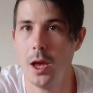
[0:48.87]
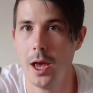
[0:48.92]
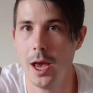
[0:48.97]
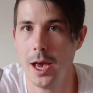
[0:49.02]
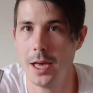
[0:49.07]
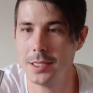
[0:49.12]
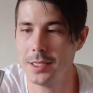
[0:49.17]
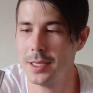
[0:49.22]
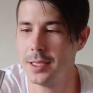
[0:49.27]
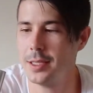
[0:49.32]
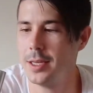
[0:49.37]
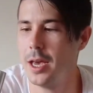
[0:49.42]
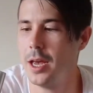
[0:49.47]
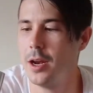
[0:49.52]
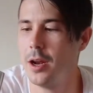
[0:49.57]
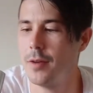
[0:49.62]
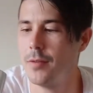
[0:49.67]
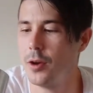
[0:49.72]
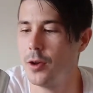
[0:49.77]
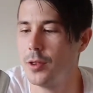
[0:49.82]
As I said,
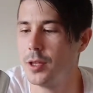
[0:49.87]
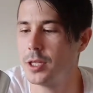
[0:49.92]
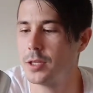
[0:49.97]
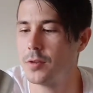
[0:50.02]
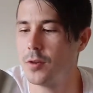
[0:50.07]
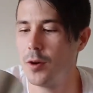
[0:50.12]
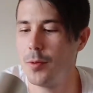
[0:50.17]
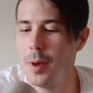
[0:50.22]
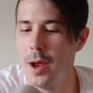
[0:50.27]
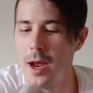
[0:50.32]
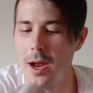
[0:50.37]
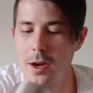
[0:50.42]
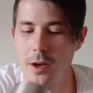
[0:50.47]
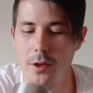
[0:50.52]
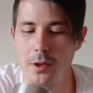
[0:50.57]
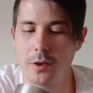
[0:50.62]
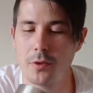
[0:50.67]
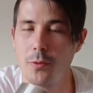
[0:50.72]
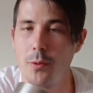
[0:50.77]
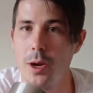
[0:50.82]
I've owned this for about
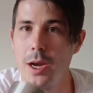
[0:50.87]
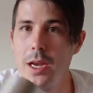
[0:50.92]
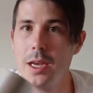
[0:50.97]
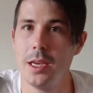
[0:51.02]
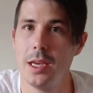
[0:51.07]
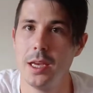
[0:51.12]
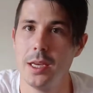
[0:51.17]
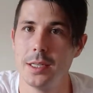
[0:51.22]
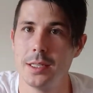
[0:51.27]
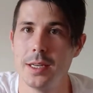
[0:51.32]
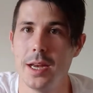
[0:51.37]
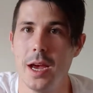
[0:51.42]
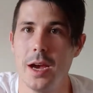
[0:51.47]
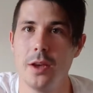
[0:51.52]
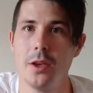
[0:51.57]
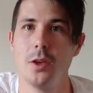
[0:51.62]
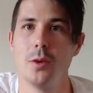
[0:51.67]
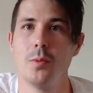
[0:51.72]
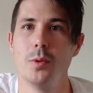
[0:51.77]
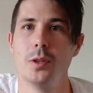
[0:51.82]
3 years now.
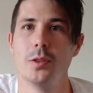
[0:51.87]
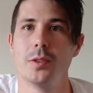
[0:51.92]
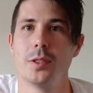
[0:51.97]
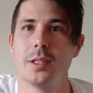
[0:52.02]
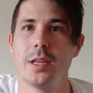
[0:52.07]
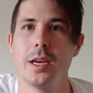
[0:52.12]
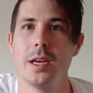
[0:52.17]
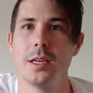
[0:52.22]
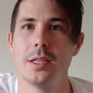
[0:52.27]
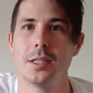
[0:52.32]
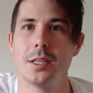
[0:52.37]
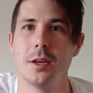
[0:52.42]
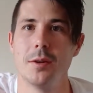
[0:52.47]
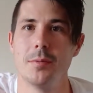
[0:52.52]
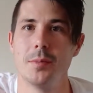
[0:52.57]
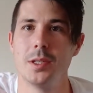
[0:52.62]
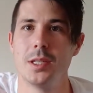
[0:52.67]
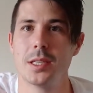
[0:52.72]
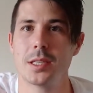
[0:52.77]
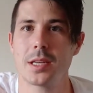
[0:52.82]
You will see
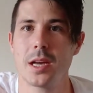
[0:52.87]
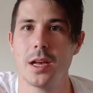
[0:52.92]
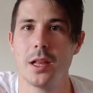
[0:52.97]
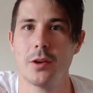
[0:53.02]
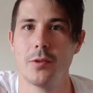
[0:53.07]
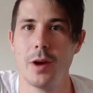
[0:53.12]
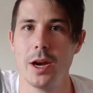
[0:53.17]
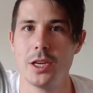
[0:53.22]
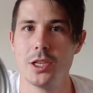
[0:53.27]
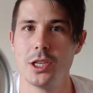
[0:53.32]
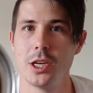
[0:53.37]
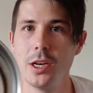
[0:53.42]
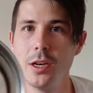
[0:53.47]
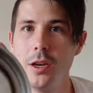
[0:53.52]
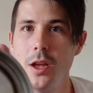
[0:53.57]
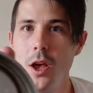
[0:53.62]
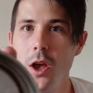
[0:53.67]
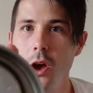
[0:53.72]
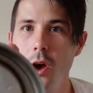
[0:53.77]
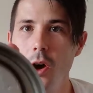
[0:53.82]
some
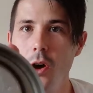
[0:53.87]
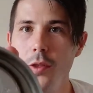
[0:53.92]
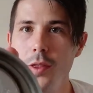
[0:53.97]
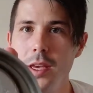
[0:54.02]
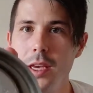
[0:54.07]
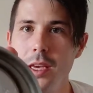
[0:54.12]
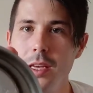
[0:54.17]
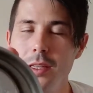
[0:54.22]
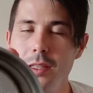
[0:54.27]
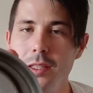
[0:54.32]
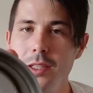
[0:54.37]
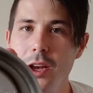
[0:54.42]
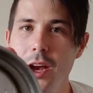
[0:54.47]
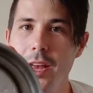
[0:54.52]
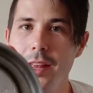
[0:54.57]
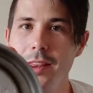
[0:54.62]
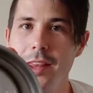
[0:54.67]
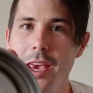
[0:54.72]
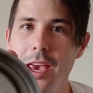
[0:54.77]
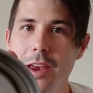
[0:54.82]
discoloration on the
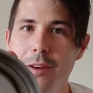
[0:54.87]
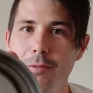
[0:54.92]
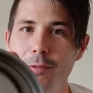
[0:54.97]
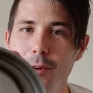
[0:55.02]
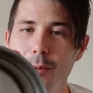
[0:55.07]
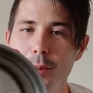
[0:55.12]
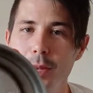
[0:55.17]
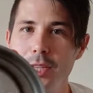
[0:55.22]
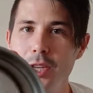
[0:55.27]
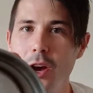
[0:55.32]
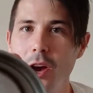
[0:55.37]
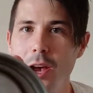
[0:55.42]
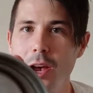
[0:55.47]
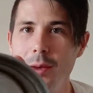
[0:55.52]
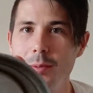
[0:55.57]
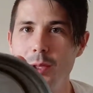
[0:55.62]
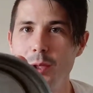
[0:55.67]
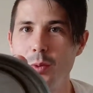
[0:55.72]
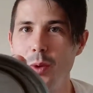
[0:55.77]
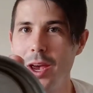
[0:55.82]
inside there from the
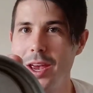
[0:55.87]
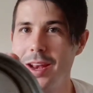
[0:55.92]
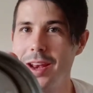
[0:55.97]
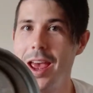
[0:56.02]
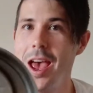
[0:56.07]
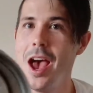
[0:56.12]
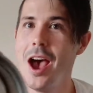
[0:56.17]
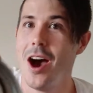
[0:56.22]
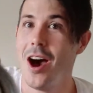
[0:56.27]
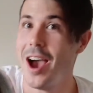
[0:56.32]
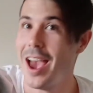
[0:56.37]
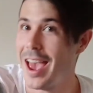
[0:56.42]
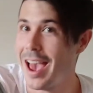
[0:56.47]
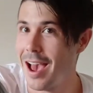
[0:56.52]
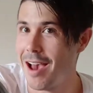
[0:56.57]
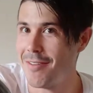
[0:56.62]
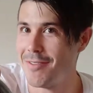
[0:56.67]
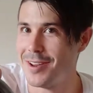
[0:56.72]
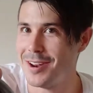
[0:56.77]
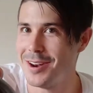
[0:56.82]
times when I
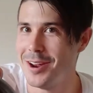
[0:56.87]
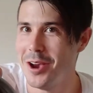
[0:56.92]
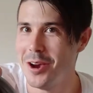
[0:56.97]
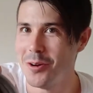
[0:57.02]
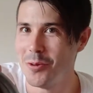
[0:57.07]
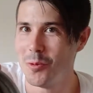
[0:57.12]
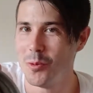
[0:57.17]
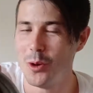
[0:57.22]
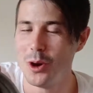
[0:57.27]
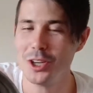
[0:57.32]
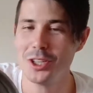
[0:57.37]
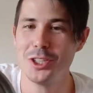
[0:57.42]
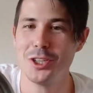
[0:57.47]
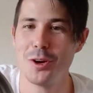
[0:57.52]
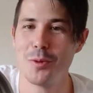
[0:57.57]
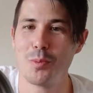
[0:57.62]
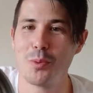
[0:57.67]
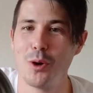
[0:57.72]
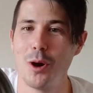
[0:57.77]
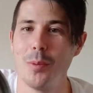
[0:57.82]
haven't washed
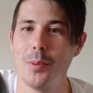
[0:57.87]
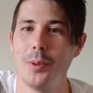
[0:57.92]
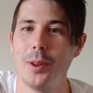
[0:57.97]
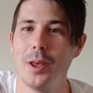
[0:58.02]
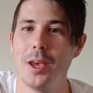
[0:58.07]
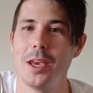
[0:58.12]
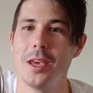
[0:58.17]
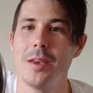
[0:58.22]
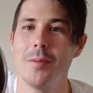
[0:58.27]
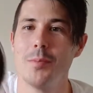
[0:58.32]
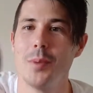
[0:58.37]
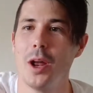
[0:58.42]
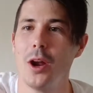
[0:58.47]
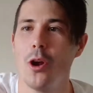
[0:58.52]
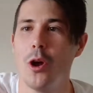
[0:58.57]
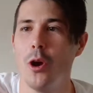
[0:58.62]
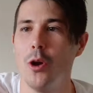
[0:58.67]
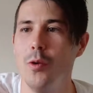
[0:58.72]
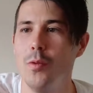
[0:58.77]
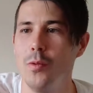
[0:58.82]
it properly. But
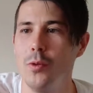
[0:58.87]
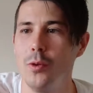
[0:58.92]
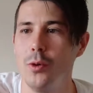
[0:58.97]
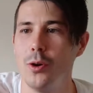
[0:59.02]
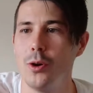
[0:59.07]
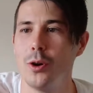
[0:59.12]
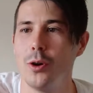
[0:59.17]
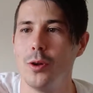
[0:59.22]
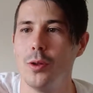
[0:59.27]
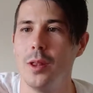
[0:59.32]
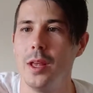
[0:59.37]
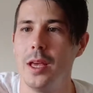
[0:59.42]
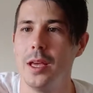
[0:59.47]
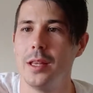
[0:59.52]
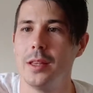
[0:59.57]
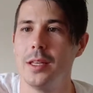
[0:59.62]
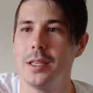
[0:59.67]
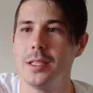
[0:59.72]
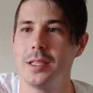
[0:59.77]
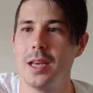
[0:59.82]
overall,
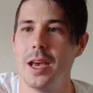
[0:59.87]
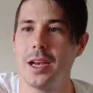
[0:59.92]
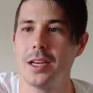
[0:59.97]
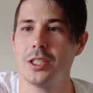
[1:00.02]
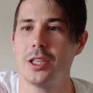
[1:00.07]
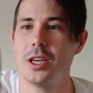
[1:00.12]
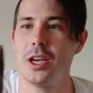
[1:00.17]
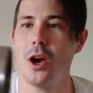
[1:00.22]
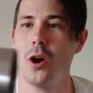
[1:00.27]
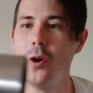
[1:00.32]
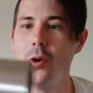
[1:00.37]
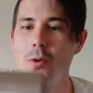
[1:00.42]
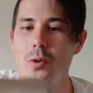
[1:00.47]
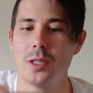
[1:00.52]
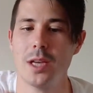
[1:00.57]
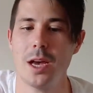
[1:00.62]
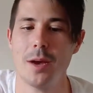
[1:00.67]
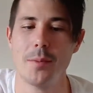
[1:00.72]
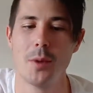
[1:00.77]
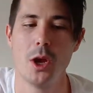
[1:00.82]
this actually holds
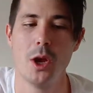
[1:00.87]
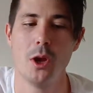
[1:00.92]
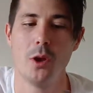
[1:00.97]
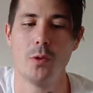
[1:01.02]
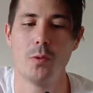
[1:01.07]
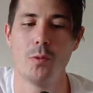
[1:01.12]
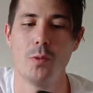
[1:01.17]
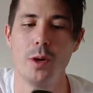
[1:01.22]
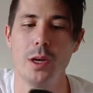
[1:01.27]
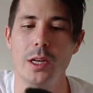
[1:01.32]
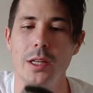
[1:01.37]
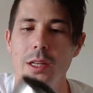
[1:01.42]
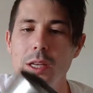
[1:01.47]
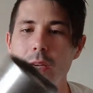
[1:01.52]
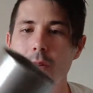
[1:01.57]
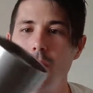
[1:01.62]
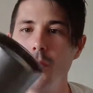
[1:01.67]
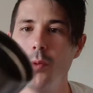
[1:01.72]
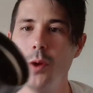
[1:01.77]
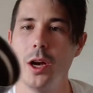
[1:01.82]
up
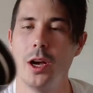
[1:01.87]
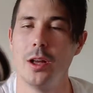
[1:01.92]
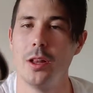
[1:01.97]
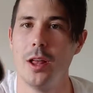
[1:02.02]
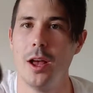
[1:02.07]
really well.